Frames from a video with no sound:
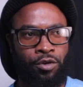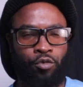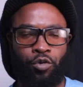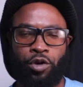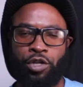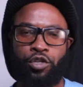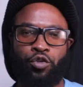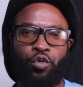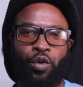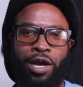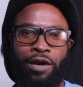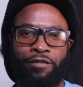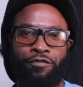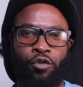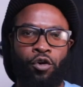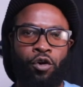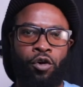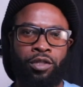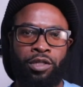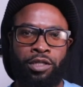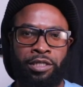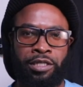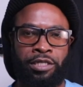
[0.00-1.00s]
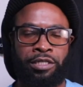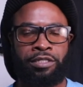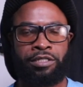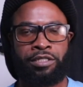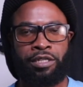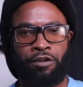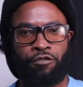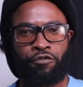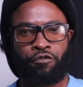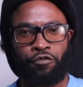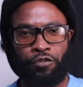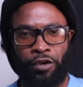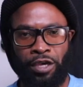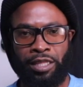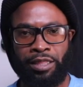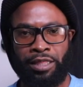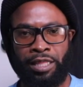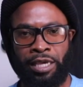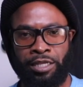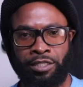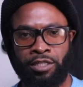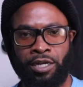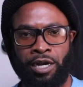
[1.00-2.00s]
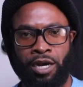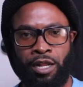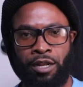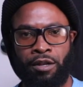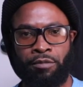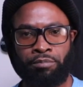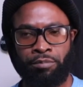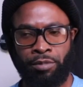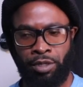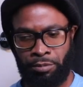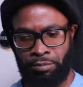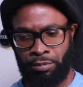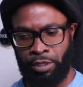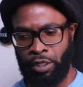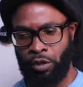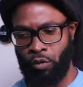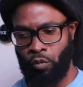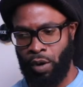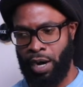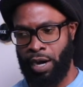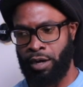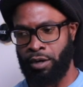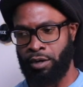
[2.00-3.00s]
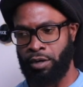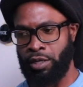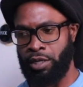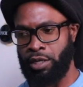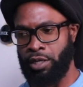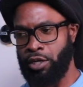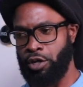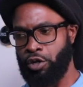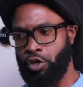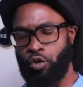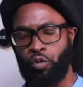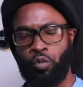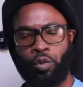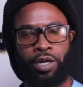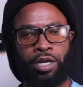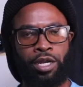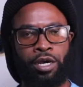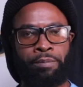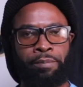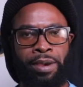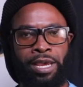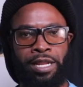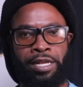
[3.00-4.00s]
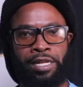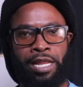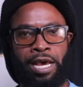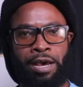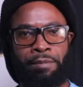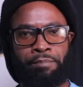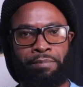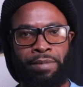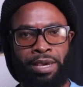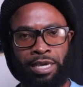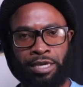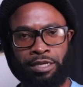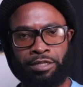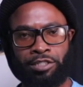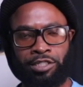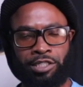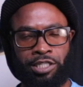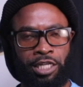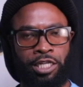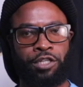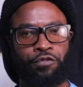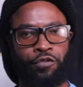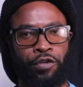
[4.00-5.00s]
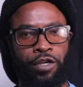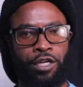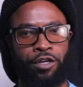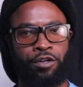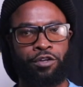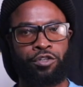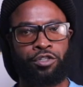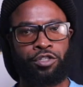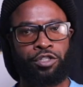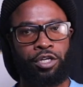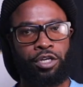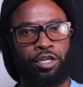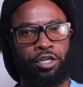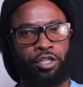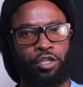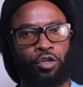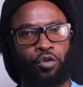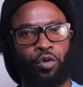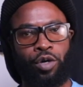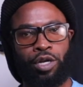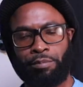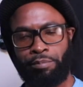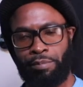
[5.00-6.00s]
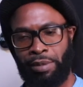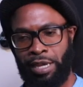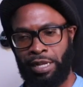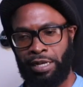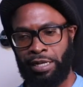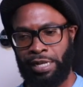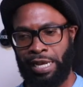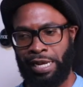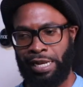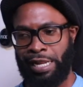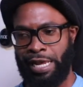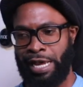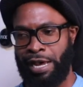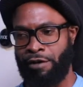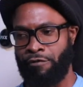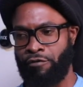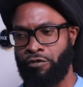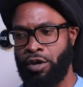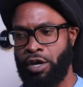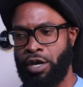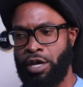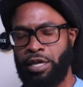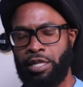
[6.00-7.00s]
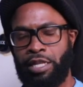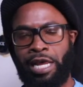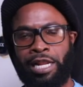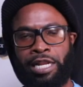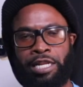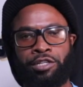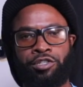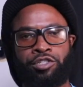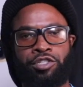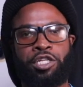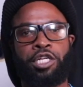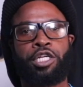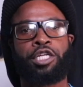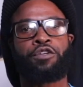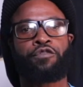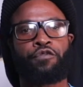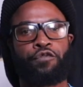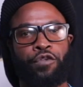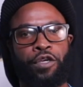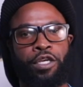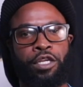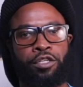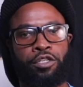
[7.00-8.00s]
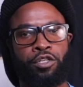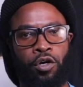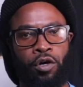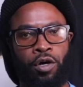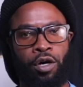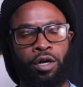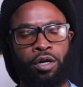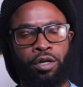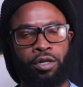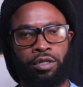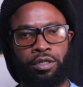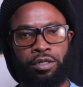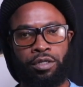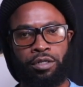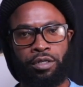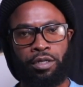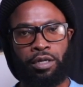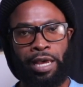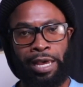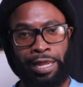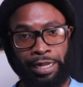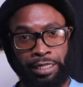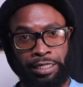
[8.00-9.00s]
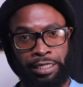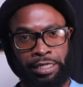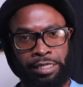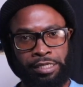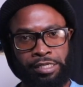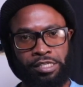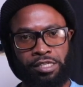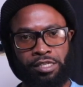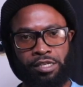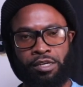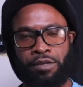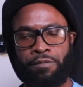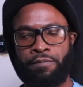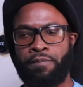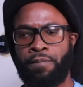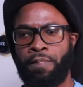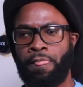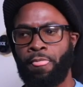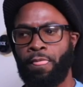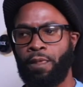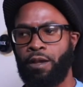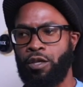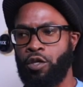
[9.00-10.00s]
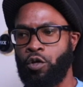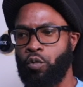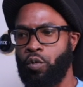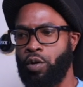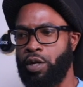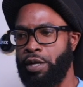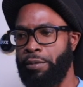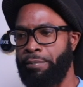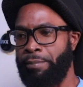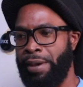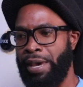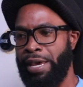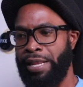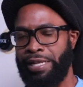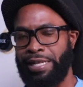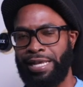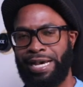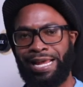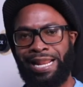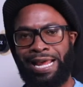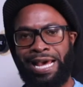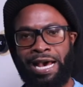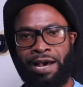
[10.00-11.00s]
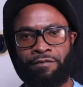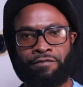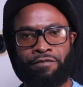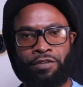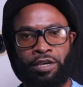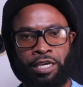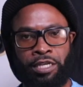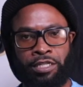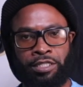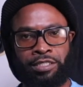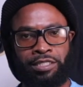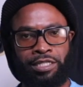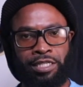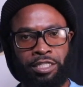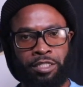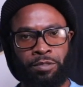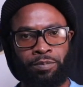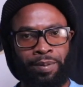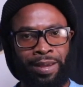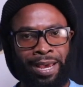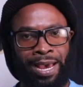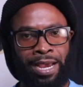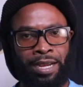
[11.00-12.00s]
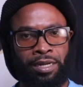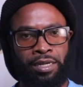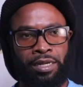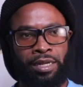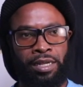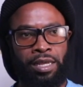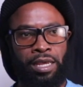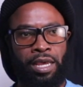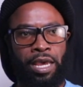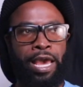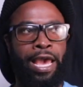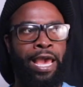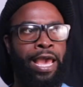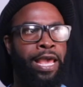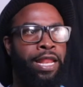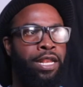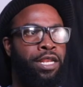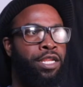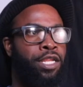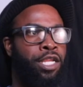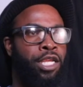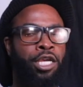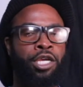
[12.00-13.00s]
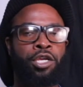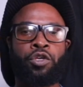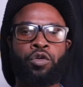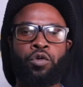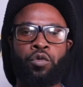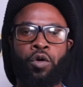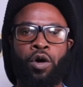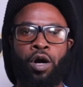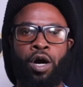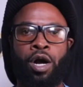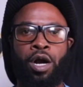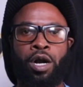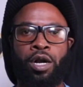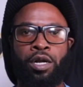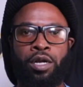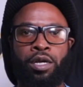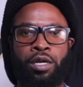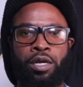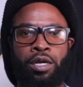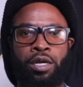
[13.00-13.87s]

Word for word: when you have all of these fake things on. But meanwhile, you want a man that makes six figures. You want a man that have that is six feet tall at least. You want a man that have a six pack. And here you are,